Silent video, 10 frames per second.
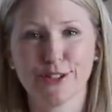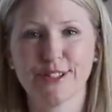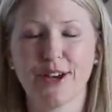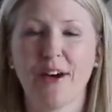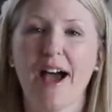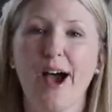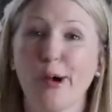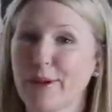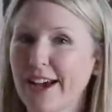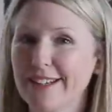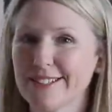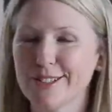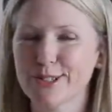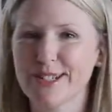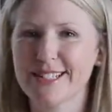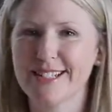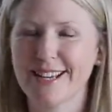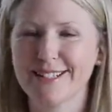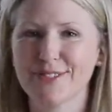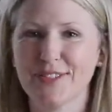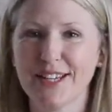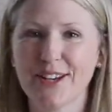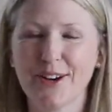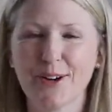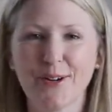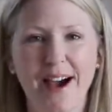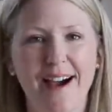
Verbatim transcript: So hope you guys enjoyed today's video.